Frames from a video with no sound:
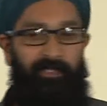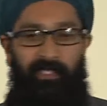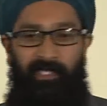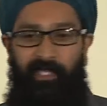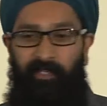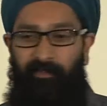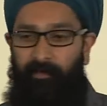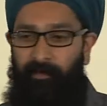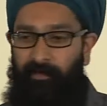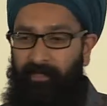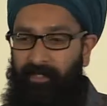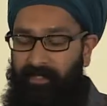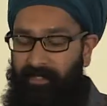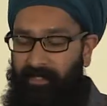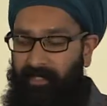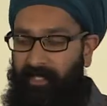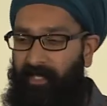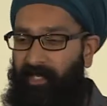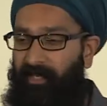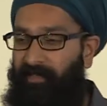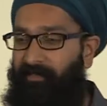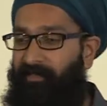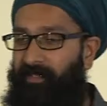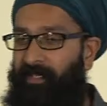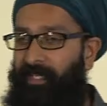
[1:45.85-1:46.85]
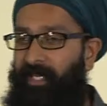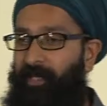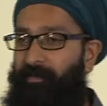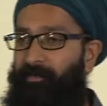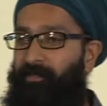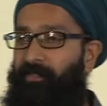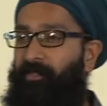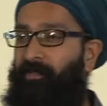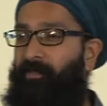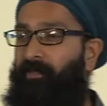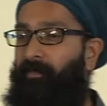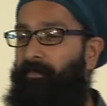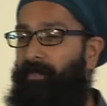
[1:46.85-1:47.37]
that governments have in
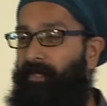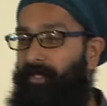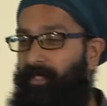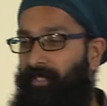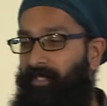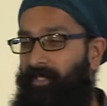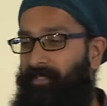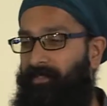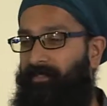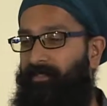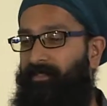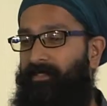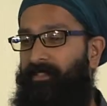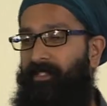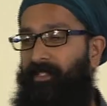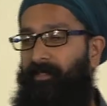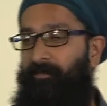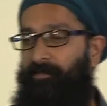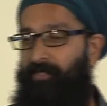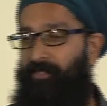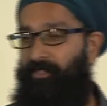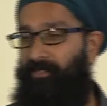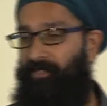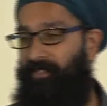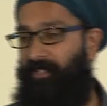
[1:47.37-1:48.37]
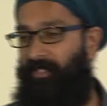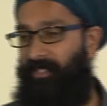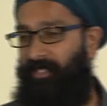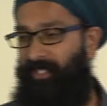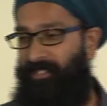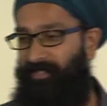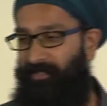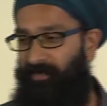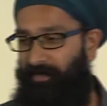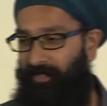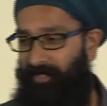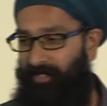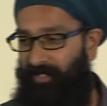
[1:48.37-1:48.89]
absolute abundance, and I'm sure you can
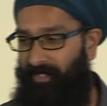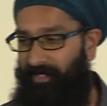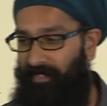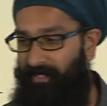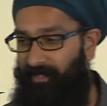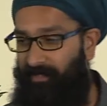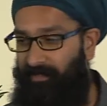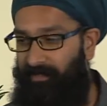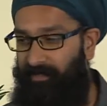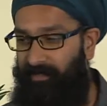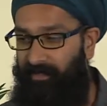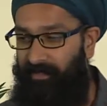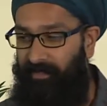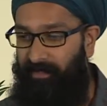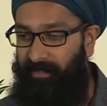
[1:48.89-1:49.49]
guess what it is.